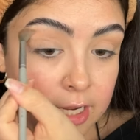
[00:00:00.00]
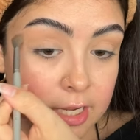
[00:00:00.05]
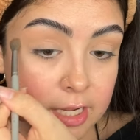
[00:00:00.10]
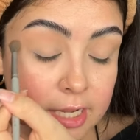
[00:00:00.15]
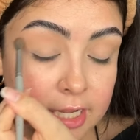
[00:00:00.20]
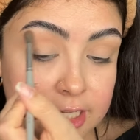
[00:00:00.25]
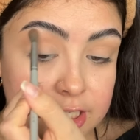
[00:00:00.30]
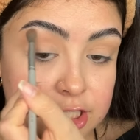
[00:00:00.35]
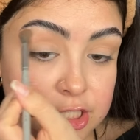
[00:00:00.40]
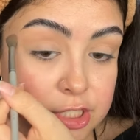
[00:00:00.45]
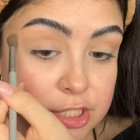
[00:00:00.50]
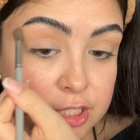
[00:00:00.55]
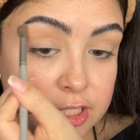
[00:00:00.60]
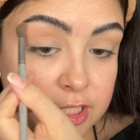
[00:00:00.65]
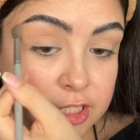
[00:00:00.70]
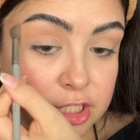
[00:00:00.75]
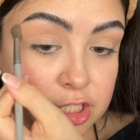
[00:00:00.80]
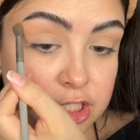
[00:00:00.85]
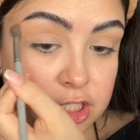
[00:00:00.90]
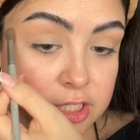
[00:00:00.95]
it's
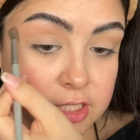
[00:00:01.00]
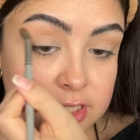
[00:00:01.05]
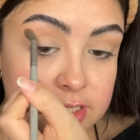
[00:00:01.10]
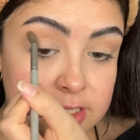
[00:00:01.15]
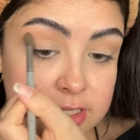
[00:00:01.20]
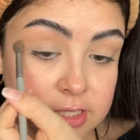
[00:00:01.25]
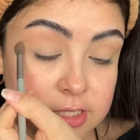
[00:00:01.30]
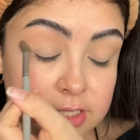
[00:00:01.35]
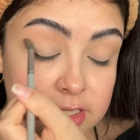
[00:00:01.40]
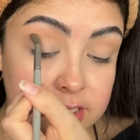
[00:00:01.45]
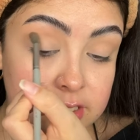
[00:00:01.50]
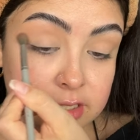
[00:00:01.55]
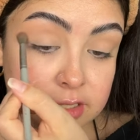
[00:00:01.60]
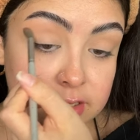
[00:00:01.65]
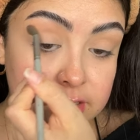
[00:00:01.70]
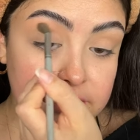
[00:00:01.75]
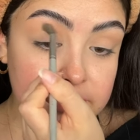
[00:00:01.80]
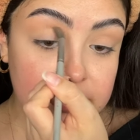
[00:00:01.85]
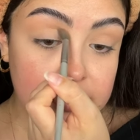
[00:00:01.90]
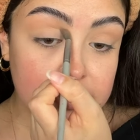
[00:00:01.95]
just,
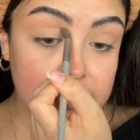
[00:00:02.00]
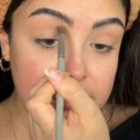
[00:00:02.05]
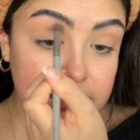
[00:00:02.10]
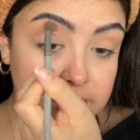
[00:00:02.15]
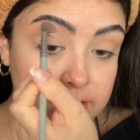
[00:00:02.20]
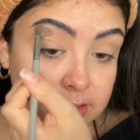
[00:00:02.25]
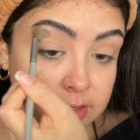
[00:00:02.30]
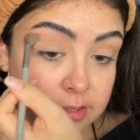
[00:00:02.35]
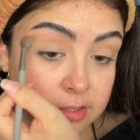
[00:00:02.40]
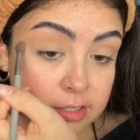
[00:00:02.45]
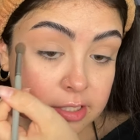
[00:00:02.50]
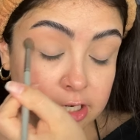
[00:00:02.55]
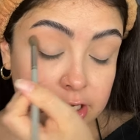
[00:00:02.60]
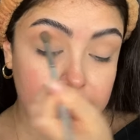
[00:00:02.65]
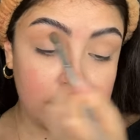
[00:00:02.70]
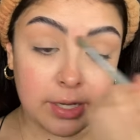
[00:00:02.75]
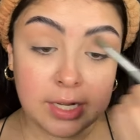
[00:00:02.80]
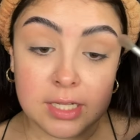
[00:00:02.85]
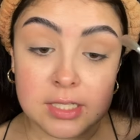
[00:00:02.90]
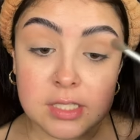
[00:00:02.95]
you know,
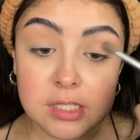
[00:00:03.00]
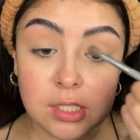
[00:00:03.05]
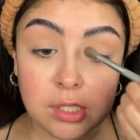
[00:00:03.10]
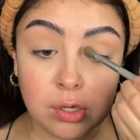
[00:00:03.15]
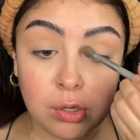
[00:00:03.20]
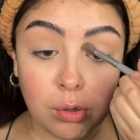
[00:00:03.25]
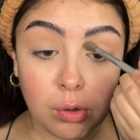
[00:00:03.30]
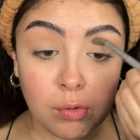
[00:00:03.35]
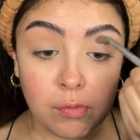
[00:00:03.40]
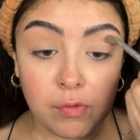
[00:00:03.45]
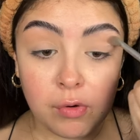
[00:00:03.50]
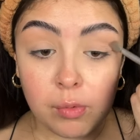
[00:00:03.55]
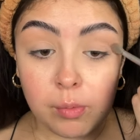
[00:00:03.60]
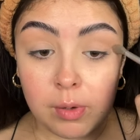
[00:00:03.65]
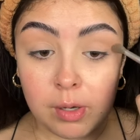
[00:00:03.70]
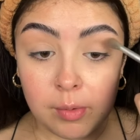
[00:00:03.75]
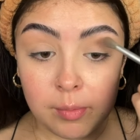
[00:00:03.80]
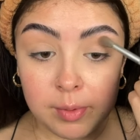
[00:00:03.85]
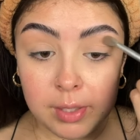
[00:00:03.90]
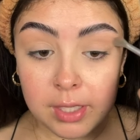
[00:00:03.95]
it gets a little
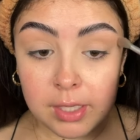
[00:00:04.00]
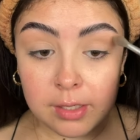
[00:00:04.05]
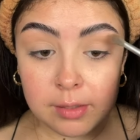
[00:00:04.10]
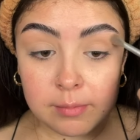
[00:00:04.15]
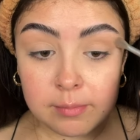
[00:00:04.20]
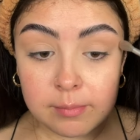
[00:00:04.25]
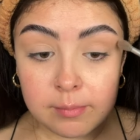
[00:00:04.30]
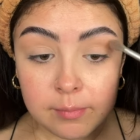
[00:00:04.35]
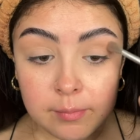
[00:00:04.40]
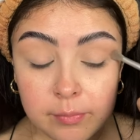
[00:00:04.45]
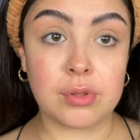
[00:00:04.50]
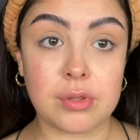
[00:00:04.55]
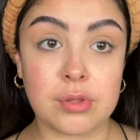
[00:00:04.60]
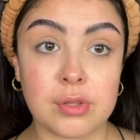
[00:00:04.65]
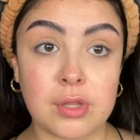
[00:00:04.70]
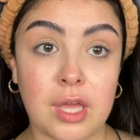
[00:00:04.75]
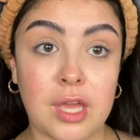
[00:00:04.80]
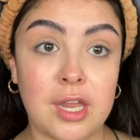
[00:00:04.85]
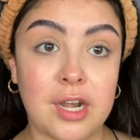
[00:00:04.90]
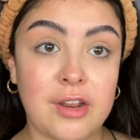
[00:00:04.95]
overwhelming
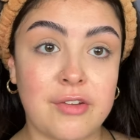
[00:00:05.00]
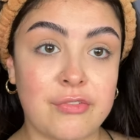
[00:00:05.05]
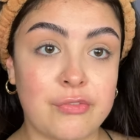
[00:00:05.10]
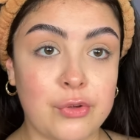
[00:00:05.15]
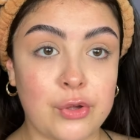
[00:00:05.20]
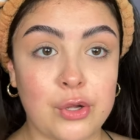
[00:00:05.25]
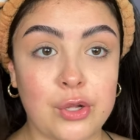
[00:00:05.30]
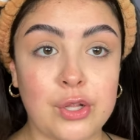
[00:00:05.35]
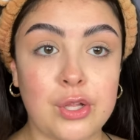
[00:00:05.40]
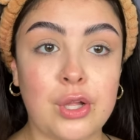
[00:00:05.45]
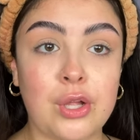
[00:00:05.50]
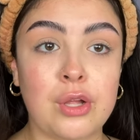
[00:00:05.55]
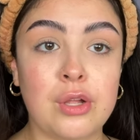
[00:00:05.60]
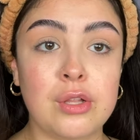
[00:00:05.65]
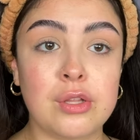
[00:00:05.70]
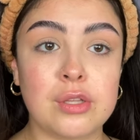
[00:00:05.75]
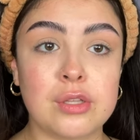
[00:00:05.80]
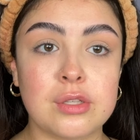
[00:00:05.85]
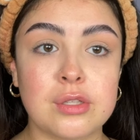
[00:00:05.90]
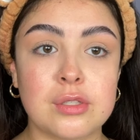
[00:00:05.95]
and I feel
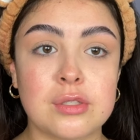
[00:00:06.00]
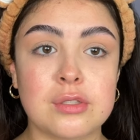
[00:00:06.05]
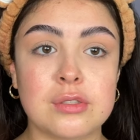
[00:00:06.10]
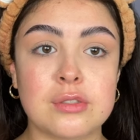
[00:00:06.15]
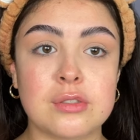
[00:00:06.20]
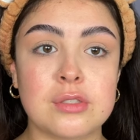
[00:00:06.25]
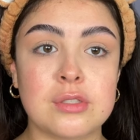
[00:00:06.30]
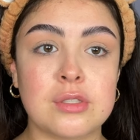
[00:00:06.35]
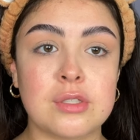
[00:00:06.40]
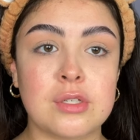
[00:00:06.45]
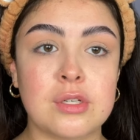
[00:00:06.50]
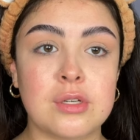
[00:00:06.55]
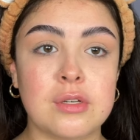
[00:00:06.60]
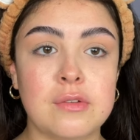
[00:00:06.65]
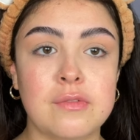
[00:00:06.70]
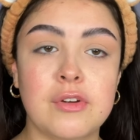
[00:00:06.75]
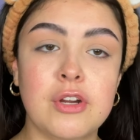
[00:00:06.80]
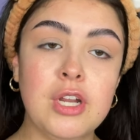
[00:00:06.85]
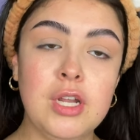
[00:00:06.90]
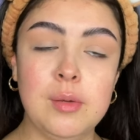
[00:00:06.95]

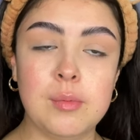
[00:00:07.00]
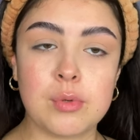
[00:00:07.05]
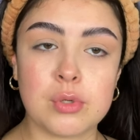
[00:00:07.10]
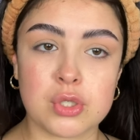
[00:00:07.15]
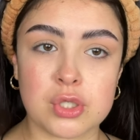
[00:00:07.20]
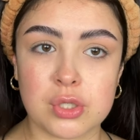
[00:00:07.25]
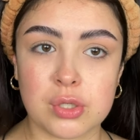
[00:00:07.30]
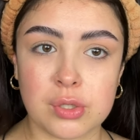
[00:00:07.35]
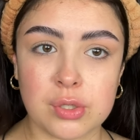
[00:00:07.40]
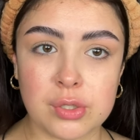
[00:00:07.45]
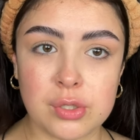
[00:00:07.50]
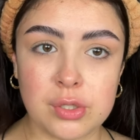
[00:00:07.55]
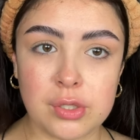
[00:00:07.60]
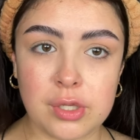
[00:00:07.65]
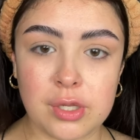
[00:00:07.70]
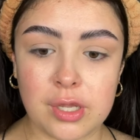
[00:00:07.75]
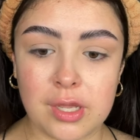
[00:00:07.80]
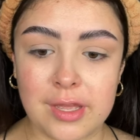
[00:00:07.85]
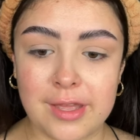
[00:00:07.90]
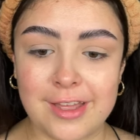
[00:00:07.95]
very emotional.
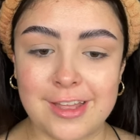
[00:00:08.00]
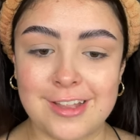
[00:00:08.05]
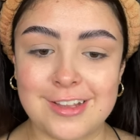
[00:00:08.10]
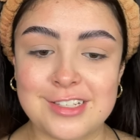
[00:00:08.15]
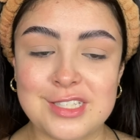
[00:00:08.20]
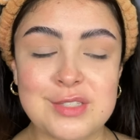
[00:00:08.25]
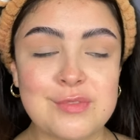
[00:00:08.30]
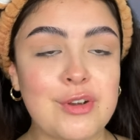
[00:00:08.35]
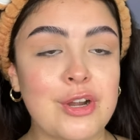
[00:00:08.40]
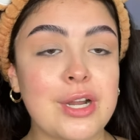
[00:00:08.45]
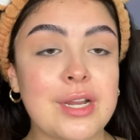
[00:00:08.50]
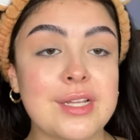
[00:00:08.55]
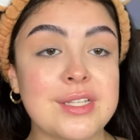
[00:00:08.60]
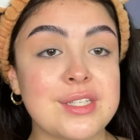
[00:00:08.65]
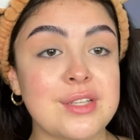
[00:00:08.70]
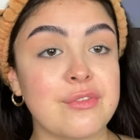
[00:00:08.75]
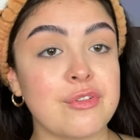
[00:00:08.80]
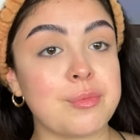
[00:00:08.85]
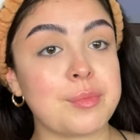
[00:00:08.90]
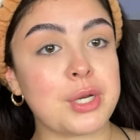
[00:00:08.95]
And it's very
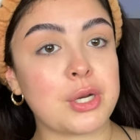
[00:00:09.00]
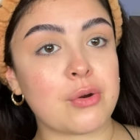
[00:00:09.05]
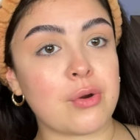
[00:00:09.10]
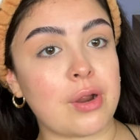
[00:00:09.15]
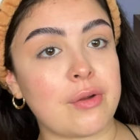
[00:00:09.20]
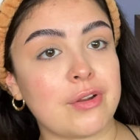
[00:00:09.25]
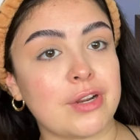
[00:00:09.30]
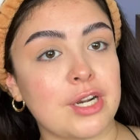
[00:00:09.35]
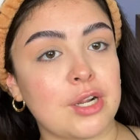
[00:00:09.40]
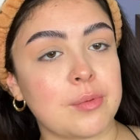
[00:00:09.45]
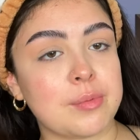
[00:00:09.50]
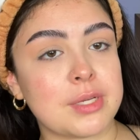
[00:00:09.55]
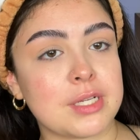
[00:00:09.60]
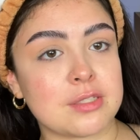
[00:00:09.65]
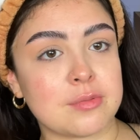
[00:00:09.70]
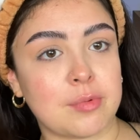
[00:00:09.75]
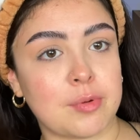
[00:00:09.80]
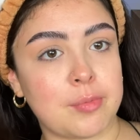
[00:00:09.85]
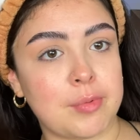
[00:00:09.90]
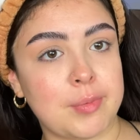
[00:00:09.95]
easy for me to cry right now because
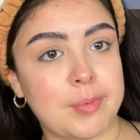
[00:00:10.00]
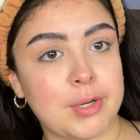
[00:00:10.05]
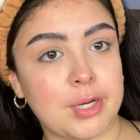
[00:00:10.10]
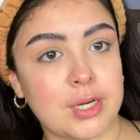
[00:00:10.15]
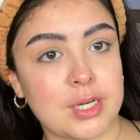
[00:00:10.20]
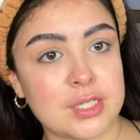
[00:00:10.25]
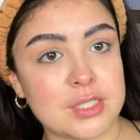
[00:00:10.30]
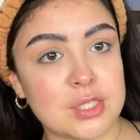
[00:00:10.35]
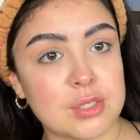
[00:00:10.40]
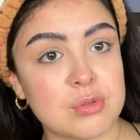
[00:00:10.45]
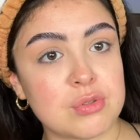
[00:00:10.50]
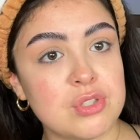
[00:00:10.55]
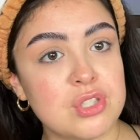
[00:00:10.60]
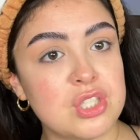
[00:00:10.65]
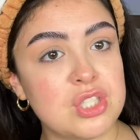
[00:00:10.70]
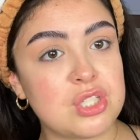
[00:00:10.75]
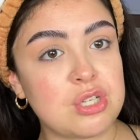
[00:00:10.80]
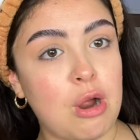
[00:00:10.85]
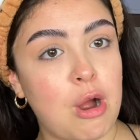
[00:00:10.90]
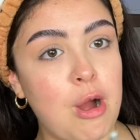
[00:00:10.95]
I'm on my period, so
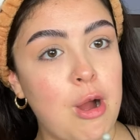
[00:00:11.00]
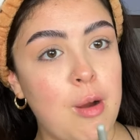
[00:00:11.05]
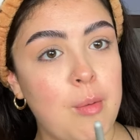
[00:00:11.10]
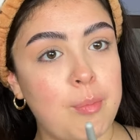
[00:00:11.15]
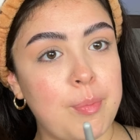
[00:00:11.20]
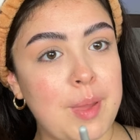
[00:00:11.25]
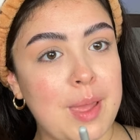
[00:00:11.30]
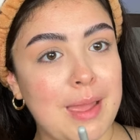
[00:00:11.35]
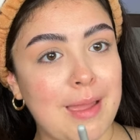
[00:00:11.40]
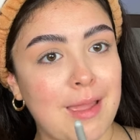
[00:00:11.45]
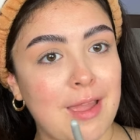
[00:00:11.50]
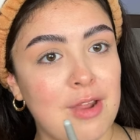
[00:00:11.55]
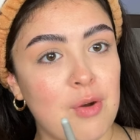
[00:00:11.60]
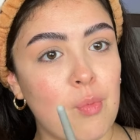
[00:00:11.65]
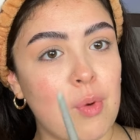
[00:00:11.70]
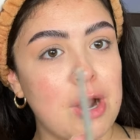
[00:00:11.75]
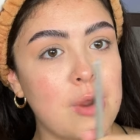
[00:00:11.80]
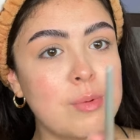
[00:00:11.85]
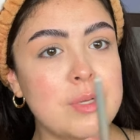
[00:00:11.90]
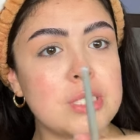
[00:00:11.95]
stop it.
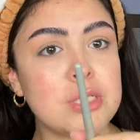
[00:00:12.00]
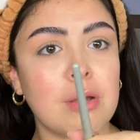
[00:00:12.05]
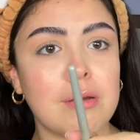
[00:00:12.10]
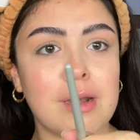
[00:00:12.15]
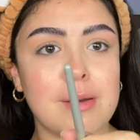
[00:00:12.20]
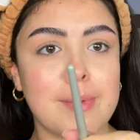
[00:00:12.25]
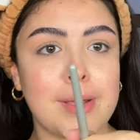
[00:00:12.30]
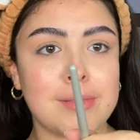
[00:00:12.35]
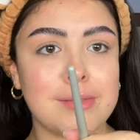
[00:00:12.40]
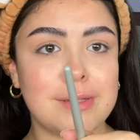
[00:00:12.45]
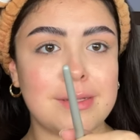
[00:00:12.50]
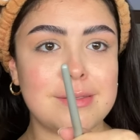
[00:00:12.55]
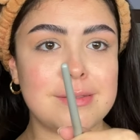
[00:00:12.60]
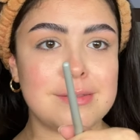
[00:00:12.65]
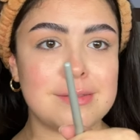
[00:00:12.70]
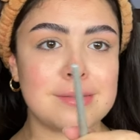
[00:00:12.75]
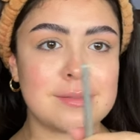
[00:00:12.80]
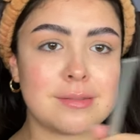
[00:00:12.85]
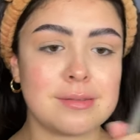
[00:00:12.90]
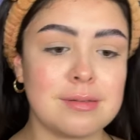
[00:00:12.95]
Why are we talking about
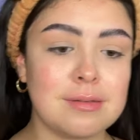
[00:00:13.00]
this?